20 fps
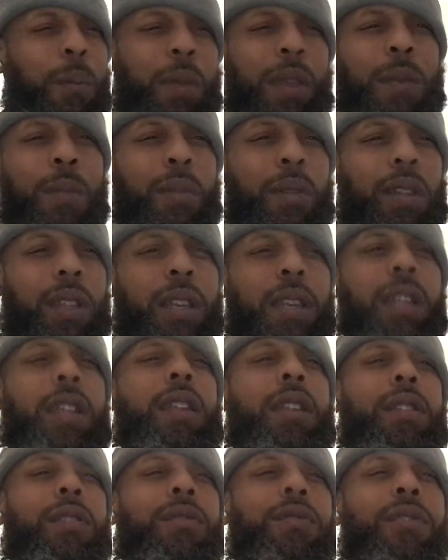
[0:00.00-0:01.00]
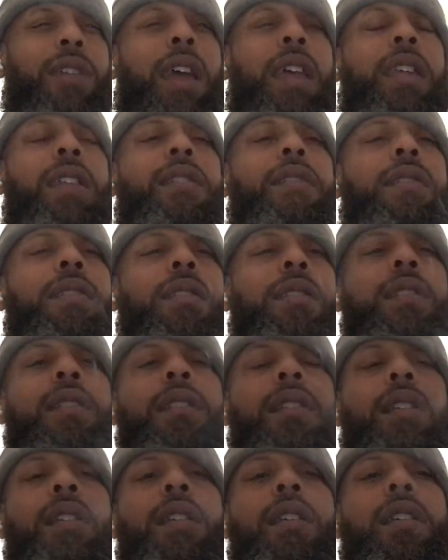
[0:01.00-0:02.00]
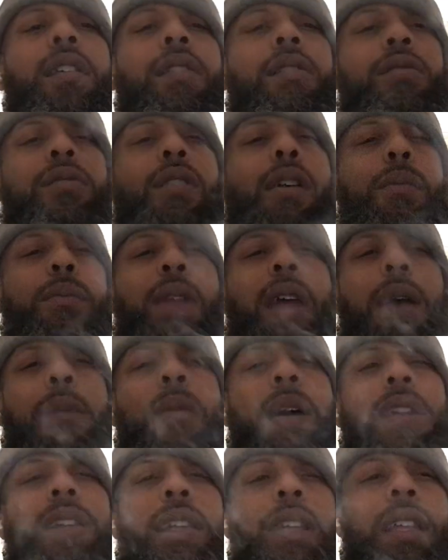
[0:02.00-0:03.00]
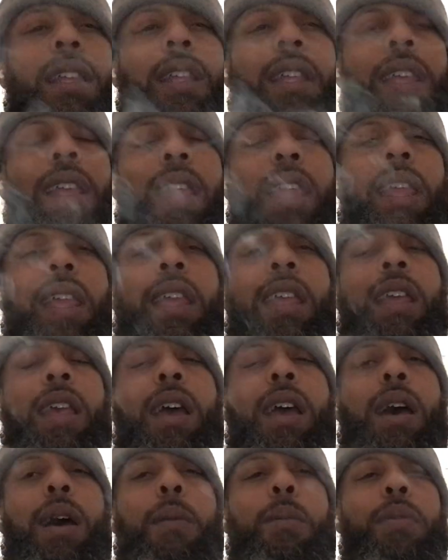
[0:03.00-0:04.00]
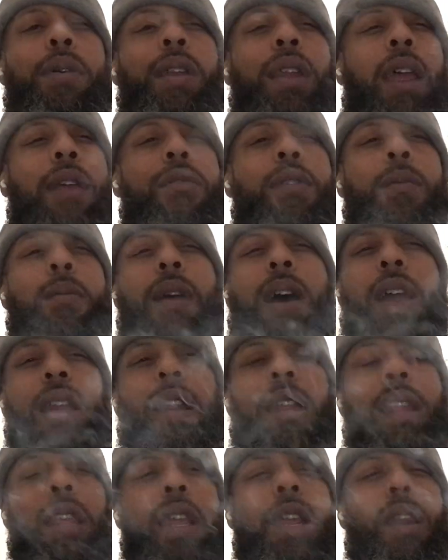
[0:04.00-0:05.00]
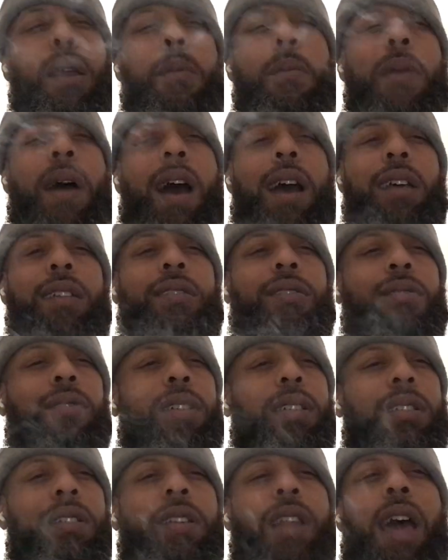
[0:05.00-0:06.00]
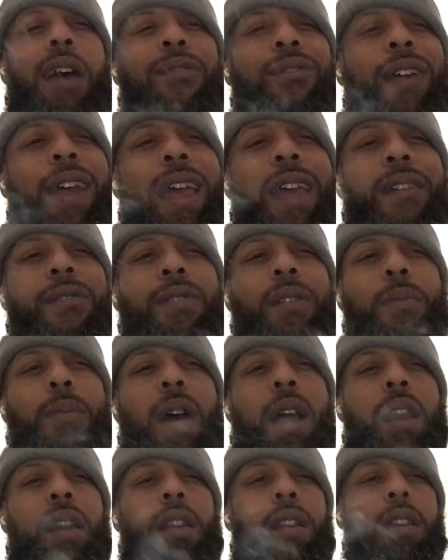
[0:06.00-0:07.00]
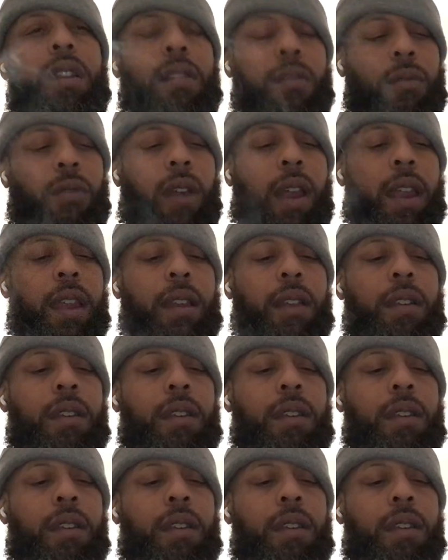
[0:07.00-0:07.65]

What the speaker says: people it is, right? So I'm not about to put everybody in a box. So it's not for everybody, right?